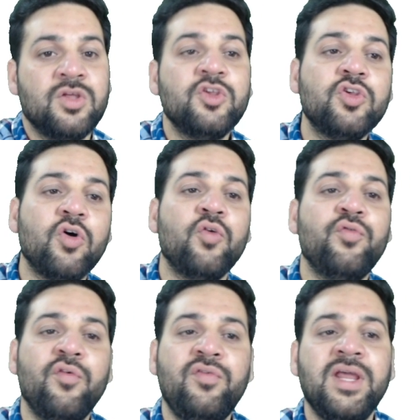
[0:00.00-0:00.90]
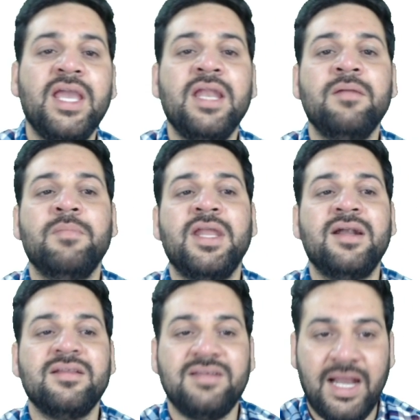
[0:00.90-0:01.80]
So 15
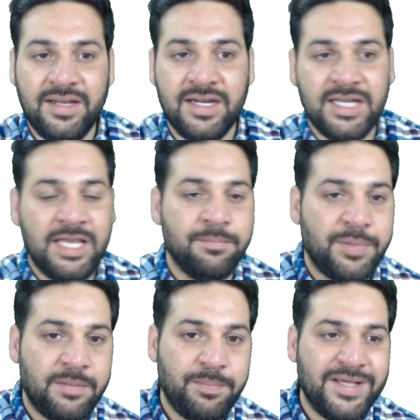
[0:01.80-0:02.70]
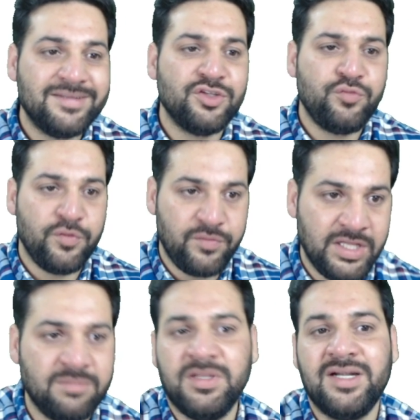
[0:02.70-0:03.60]
minutes standard time per piece is
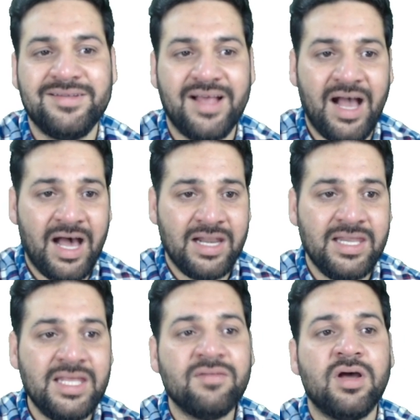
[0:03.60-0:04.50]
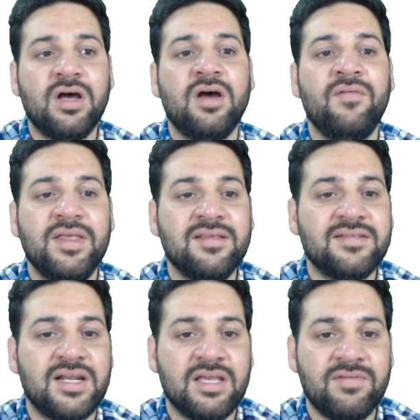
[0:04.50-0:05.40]
15 minutes. Hourly
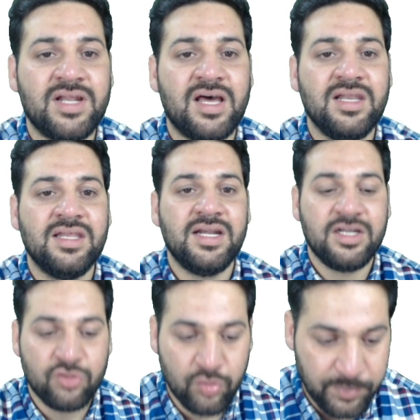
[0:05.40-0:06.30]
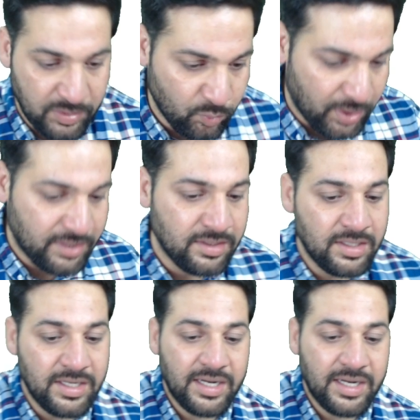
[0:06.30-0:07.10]
wages are given. Hourly rate is rupee 1.